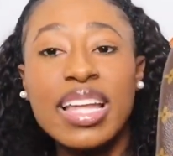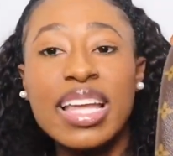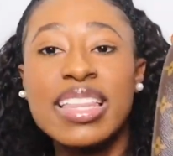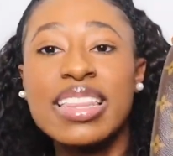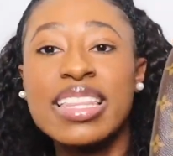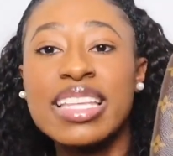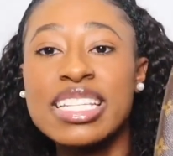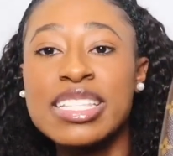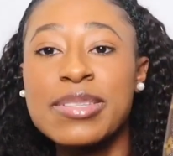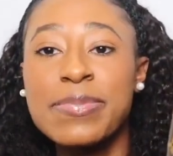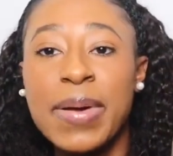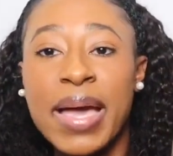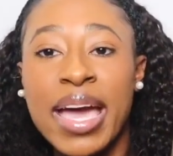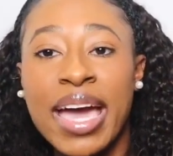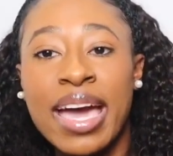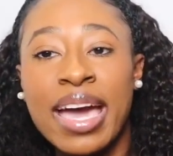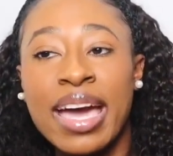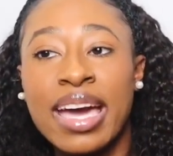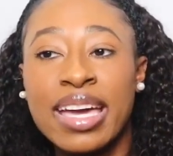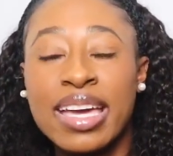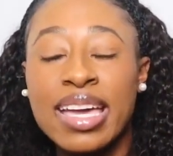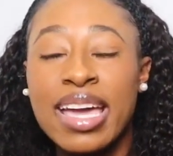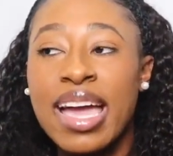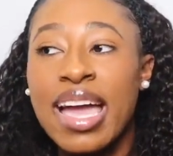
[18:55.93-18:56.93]
This
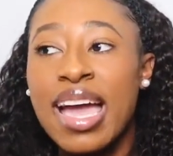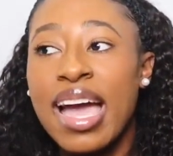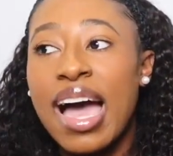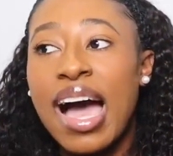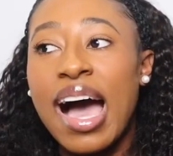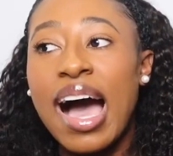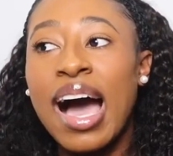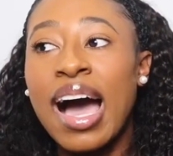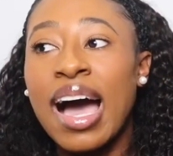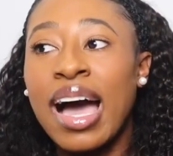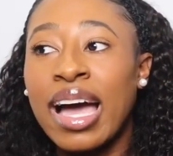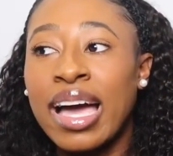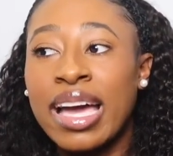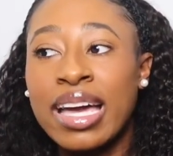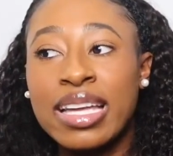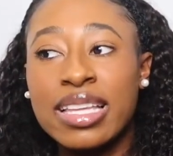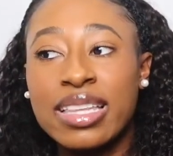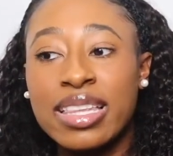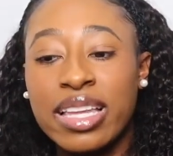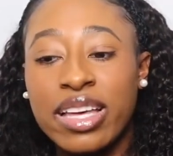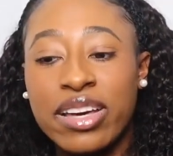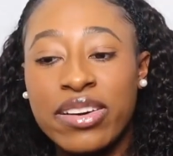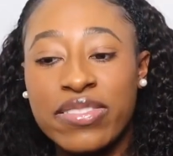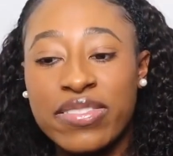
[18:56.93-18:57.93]
bag, I
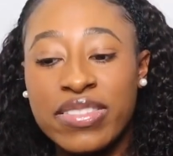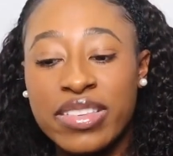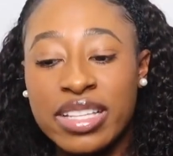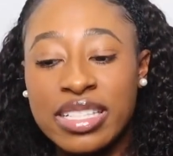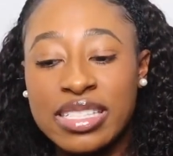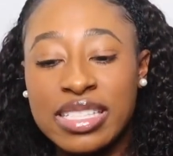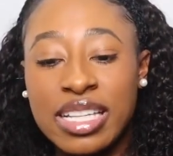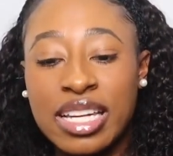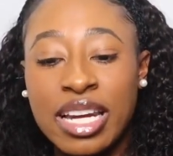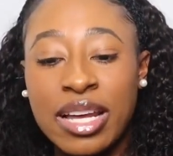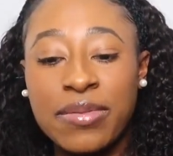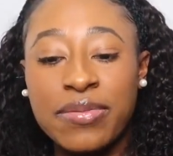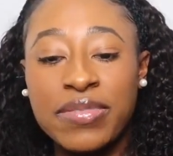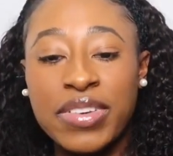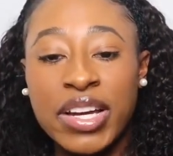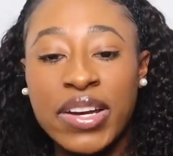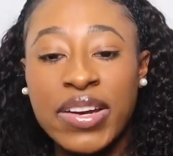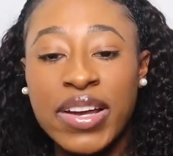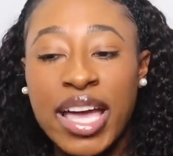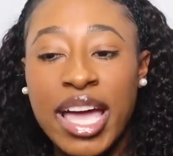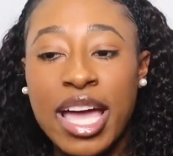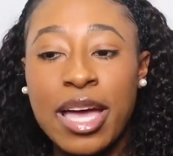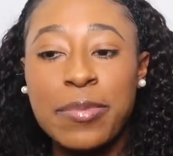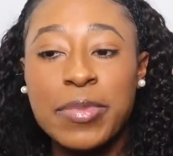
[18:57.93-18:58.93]
love this and I'm
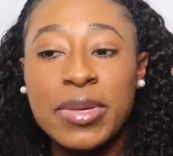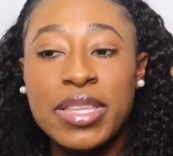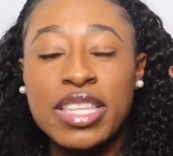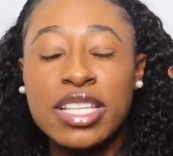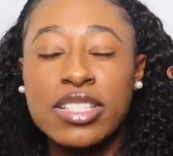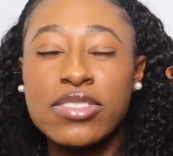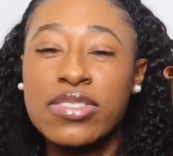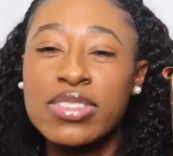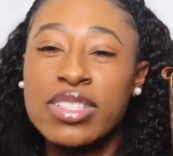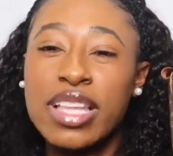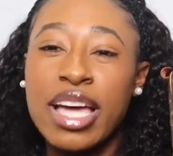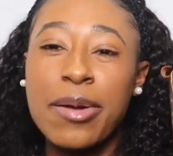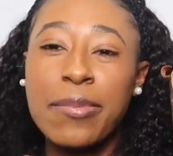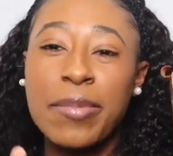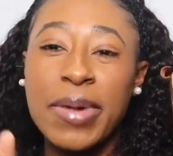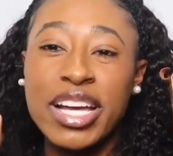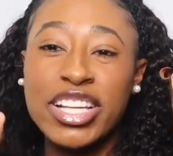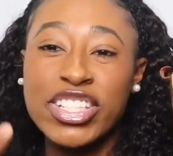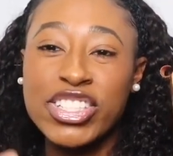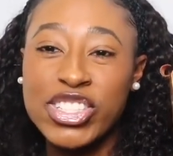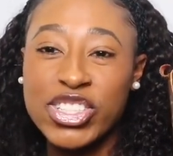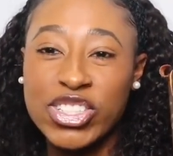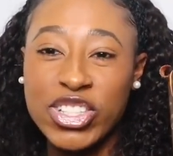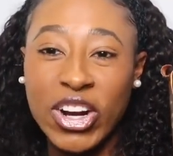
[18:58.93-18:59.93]
very happy this was like
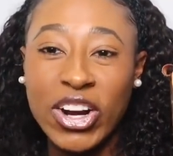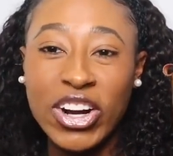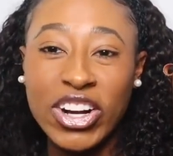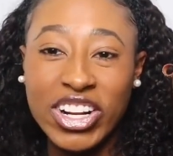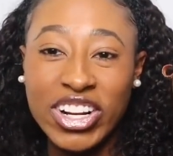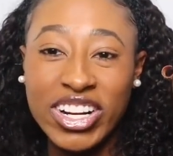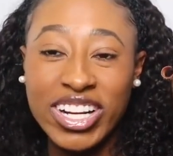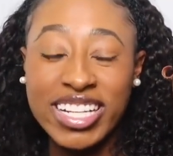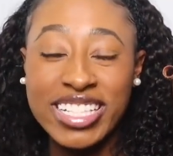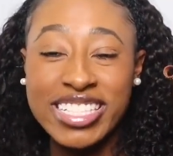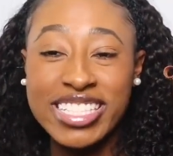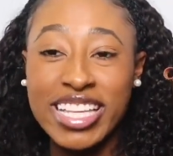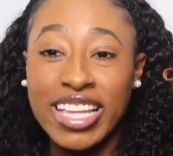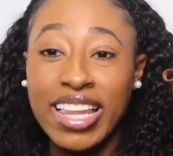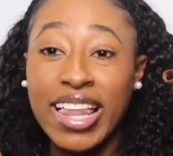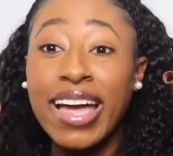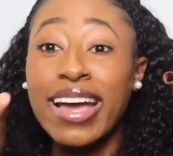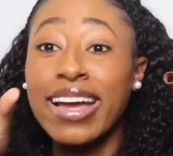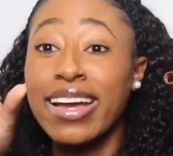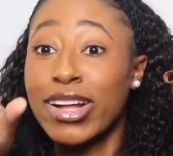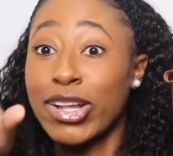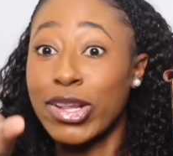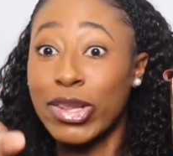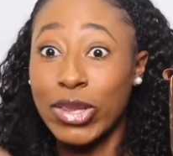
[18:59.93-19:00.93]
my starter into
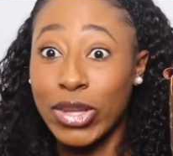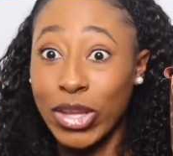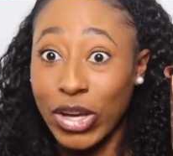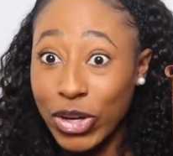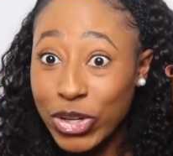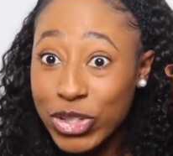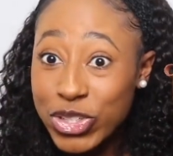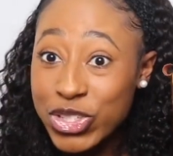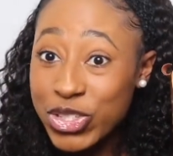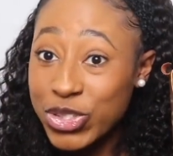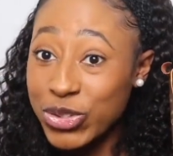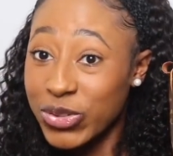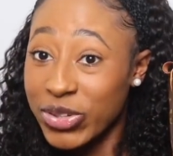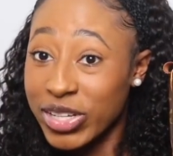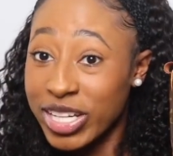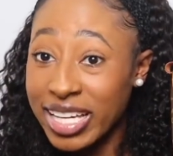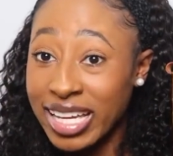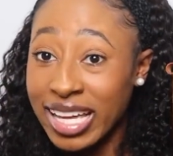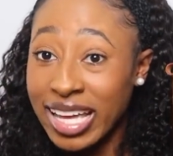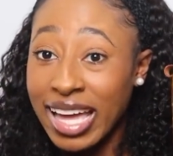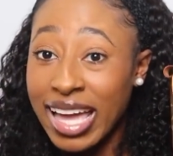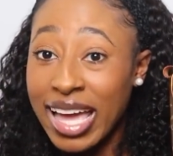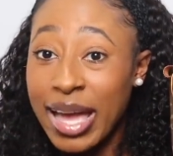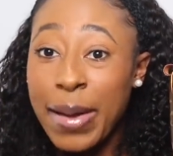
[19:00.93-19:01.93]
like
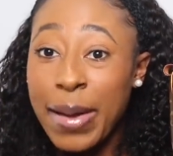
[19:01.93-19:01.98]
luxury